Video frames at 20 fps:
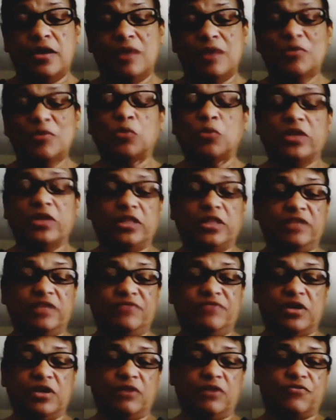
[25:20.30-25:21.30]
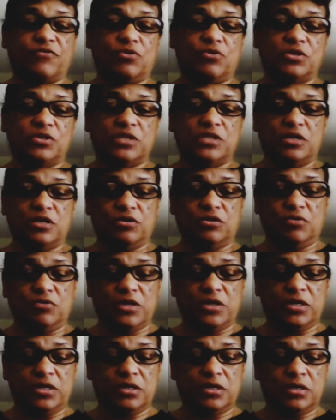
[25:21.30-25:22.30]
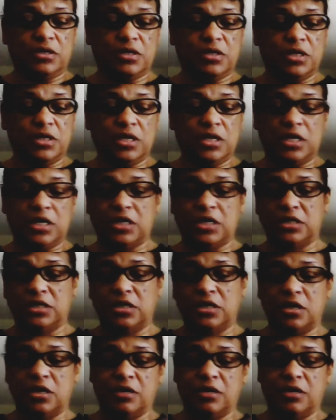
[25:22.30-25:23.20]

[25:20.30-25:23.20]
Well, they lived there, of course. They knew it, and